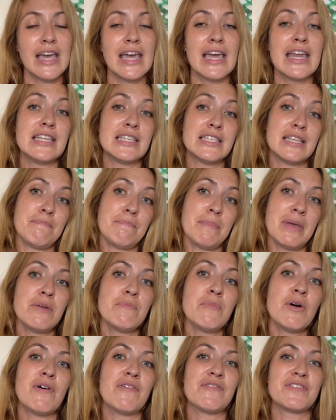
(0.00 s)
It is a
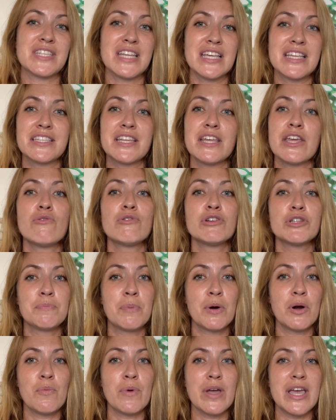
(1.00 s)
minimum of 60 euros
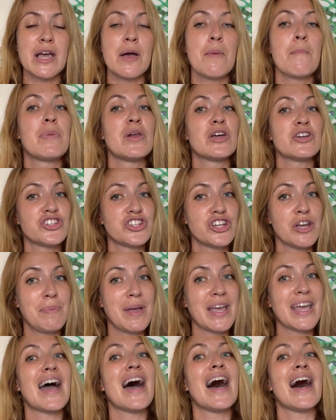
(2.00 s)
per week plus
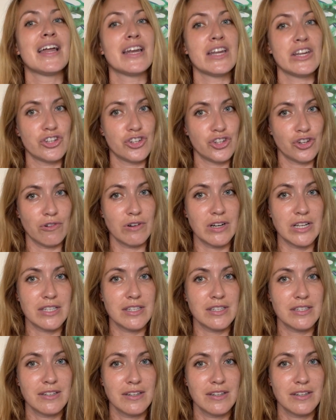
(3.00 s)
shipping and insurance.